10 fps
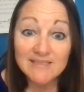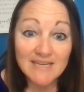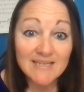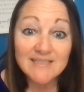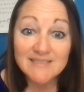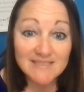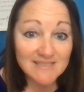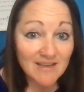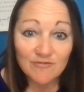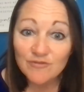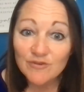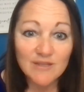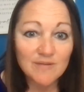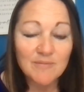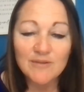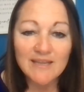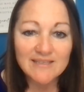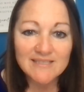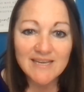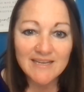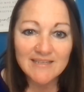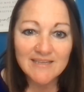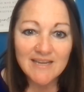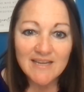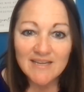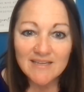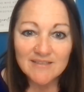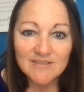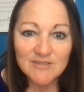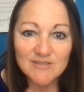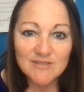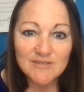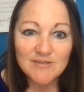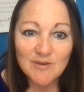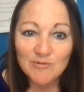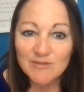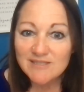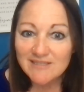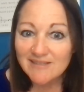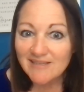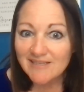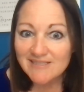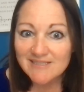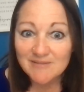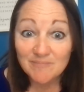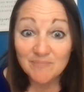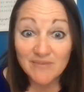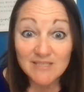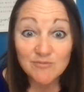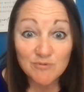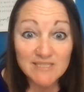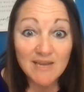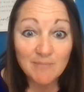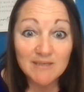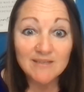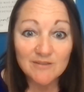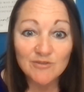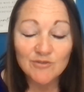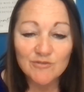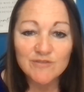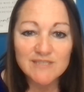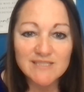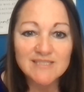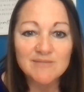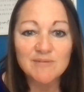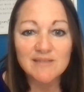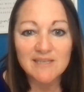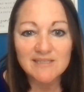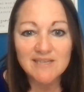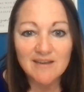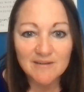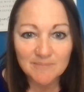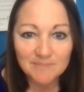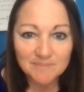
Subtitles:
day, it's not for them on that day. And just notice that that's what's happening in their nervous system at that time.